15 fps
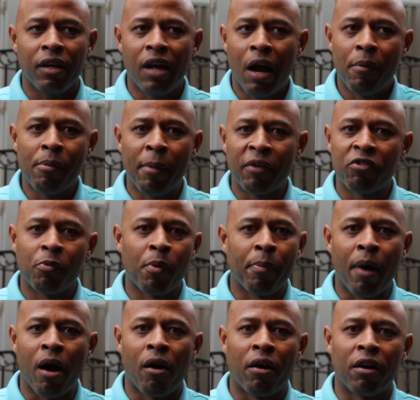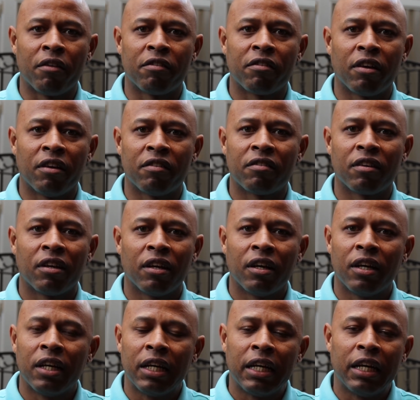that would be my superpower is is
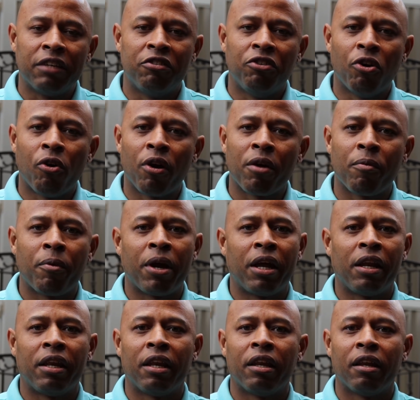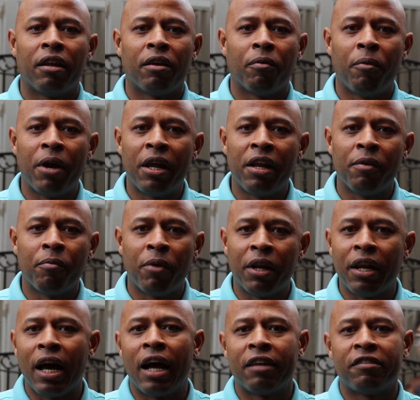is knowing when when and
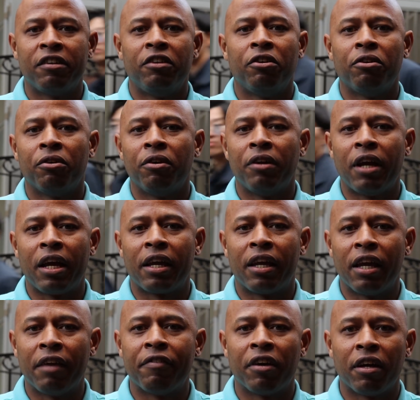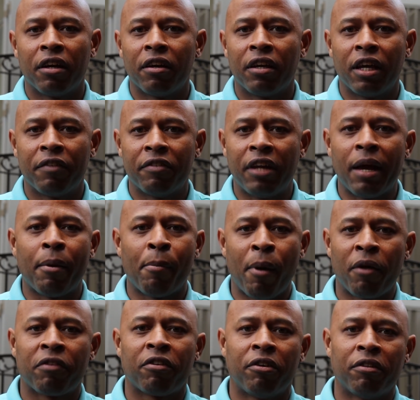when not to do like give a give a damn
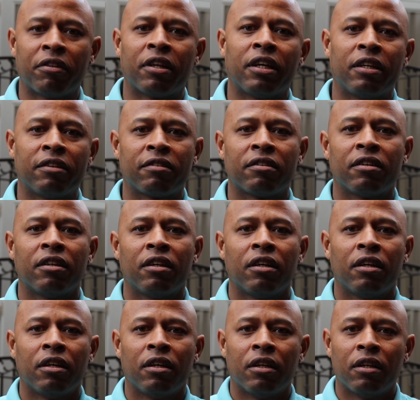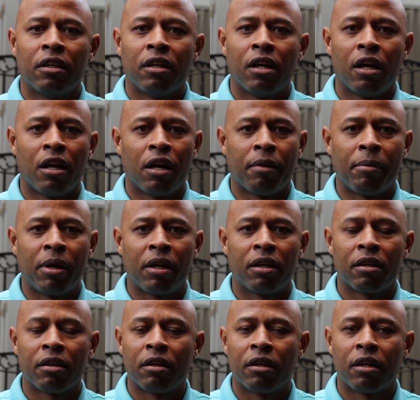about certain things. And I
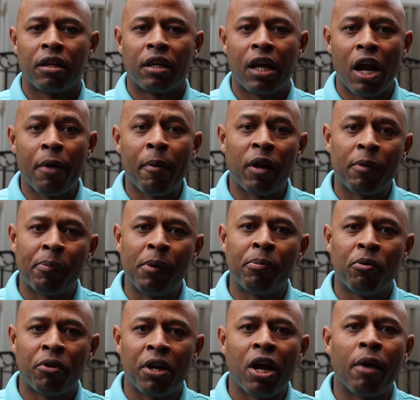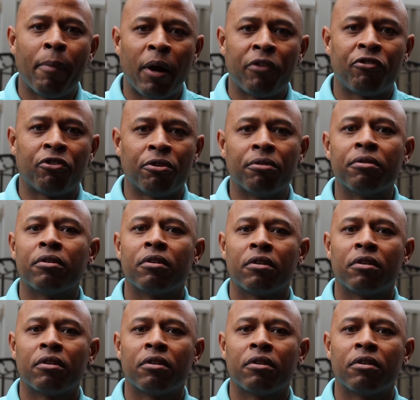mean, care about the people who care about you.